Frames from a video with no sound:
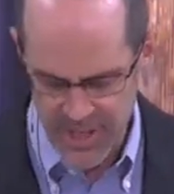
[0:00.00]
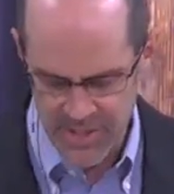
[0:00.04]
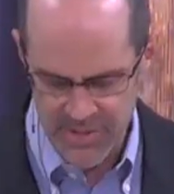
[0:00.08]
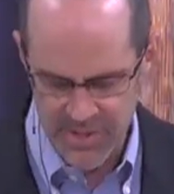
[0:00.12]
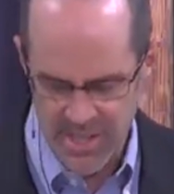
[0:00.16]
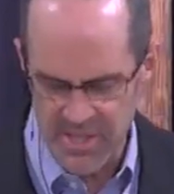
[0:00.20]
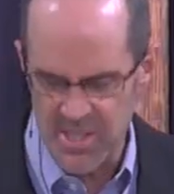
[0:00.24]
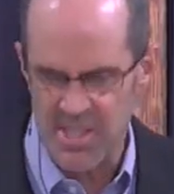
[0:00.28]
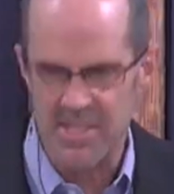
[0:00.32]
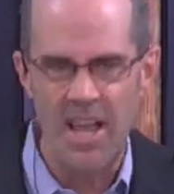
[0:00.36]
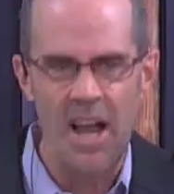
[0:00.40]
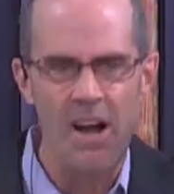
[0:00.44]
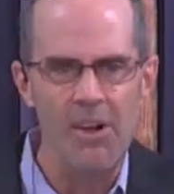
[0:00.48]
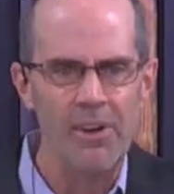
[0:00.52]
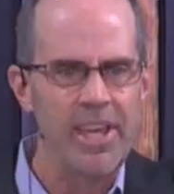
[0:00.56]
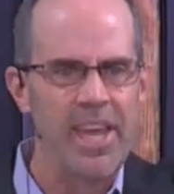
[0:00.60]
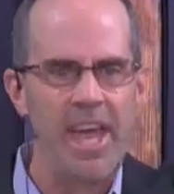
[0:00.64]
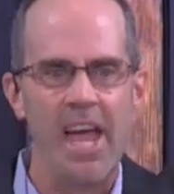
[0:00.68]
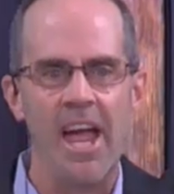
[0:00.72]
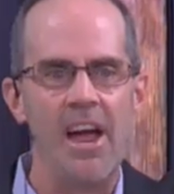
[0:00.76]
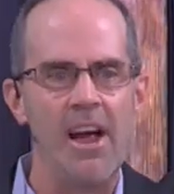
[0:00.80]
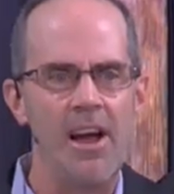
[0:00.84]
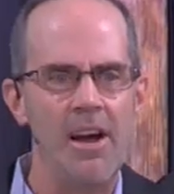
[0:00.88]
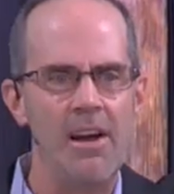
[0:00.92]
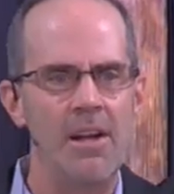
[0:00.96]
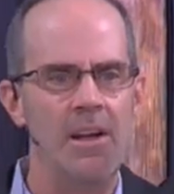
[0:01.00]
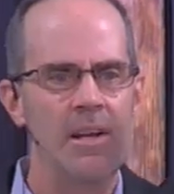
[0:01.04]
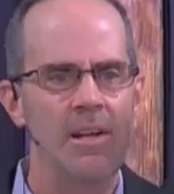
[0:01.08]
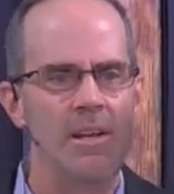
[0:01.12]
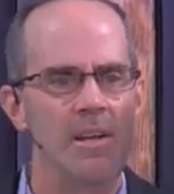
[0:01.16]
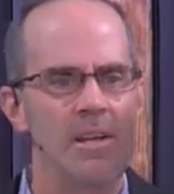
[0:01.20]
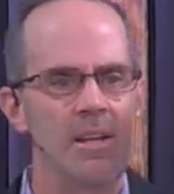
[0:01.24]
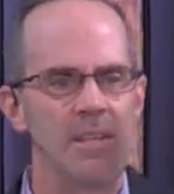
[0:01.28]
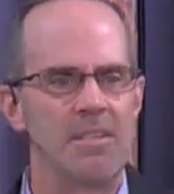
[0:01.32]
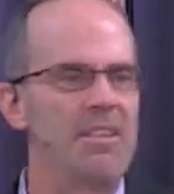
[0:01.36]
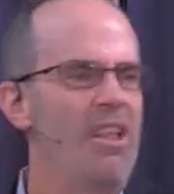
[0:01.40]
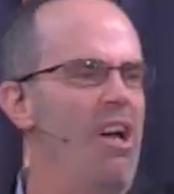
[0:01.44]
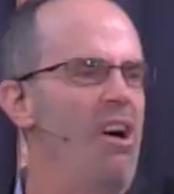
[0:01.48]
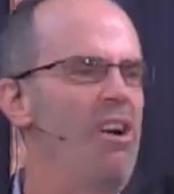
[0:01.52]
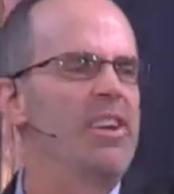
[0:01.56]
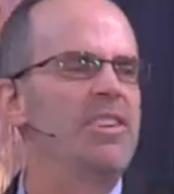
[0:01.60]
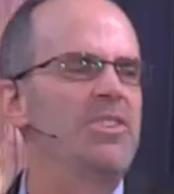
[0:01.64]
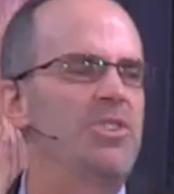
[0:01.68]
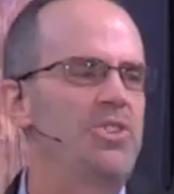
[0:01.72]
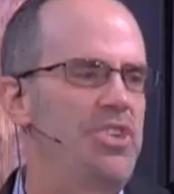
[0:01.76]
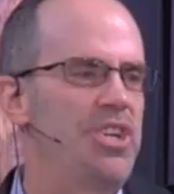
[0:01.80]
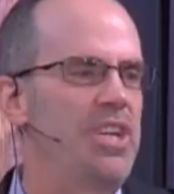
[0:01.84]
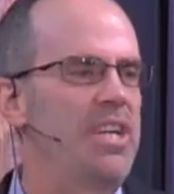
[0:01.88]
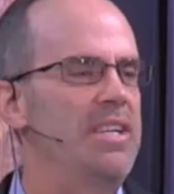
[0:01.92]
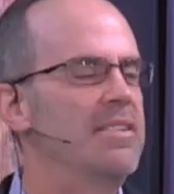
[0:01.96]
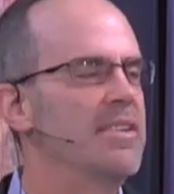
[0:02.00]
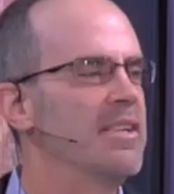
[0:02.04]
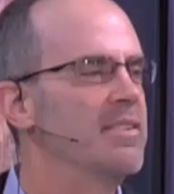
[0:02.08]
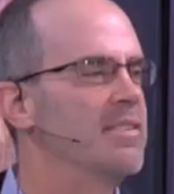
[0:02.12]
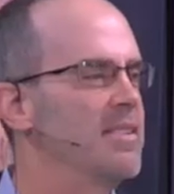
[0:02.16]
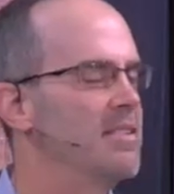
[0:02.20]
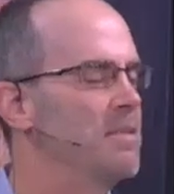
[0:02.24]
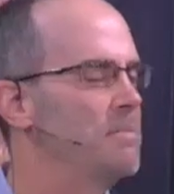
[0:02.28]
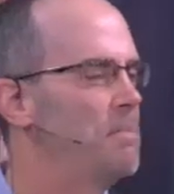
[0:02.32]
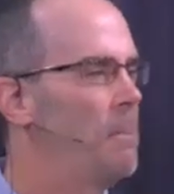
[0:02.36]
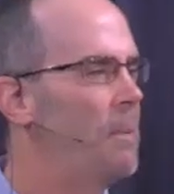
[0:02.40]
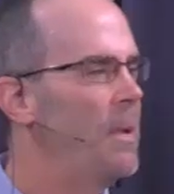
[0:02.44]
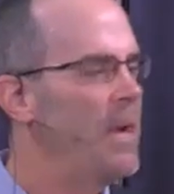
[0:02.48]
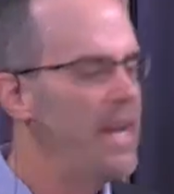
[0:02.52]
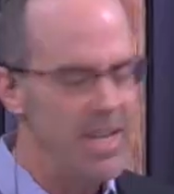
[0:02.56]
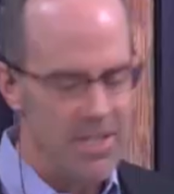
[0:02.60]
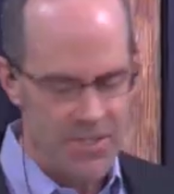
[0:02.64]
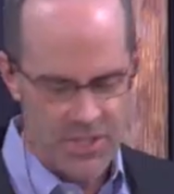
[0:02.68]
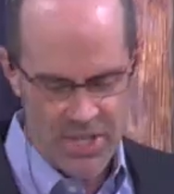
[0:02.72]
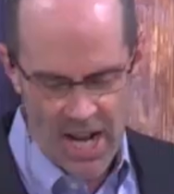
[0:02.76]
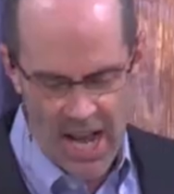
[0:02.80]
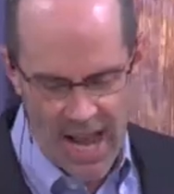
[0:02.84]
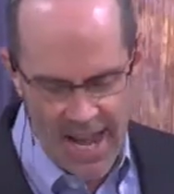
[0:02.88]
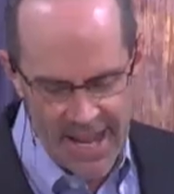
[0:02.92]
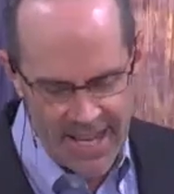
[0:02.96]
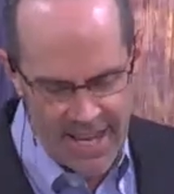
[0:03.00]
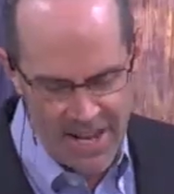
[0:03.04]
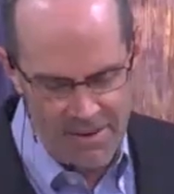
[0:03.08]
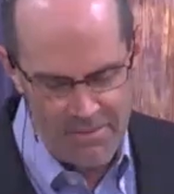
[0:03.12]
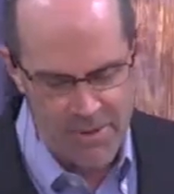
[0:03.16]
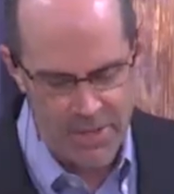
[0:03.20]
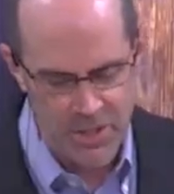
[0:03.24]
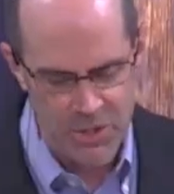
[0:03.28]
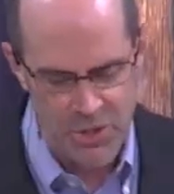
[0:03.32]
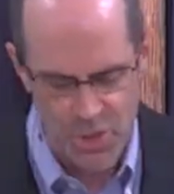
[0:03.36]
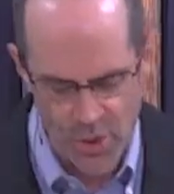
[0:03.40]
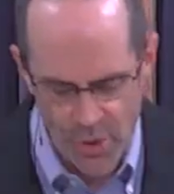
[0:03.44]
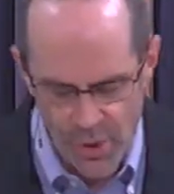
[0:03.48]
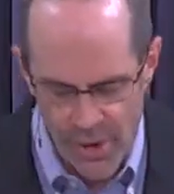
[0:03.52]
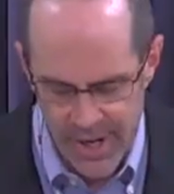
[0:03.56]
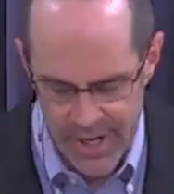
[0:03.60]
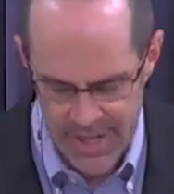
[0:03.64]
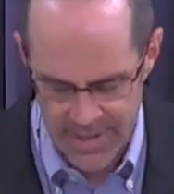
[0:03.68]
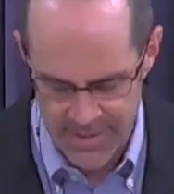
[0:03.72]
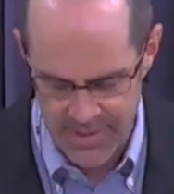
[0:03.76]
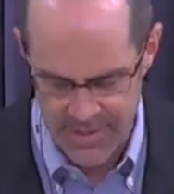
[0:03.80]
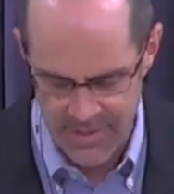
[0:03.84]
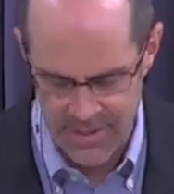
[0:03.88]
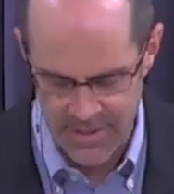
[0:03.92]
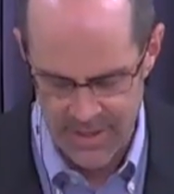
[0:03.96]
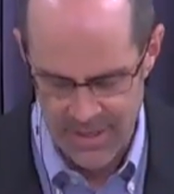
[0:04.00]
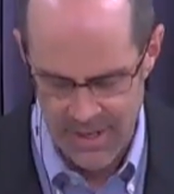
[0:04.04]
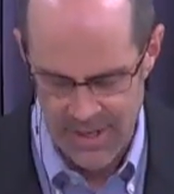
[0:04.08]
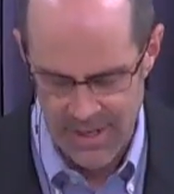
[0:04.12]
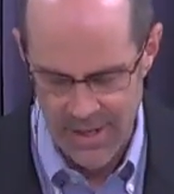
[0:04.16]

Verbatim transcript: He says, I don't care. As long as Jesus is preached, I can rejoice.